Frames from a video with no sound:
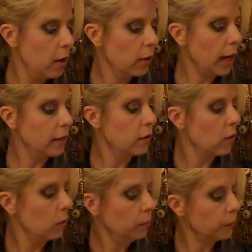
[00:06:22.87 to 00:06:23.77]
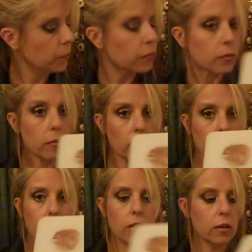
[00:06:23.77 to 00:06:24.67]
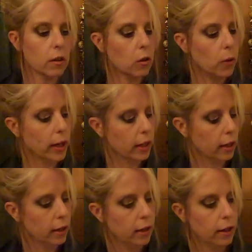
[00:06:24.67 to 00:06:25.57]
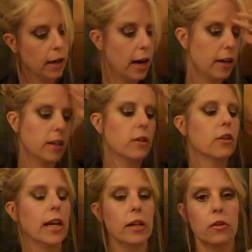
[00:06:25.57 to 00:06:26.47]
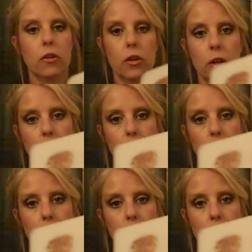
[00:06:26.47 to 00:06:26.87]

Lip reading: Okay, so that's just a quick, how do you change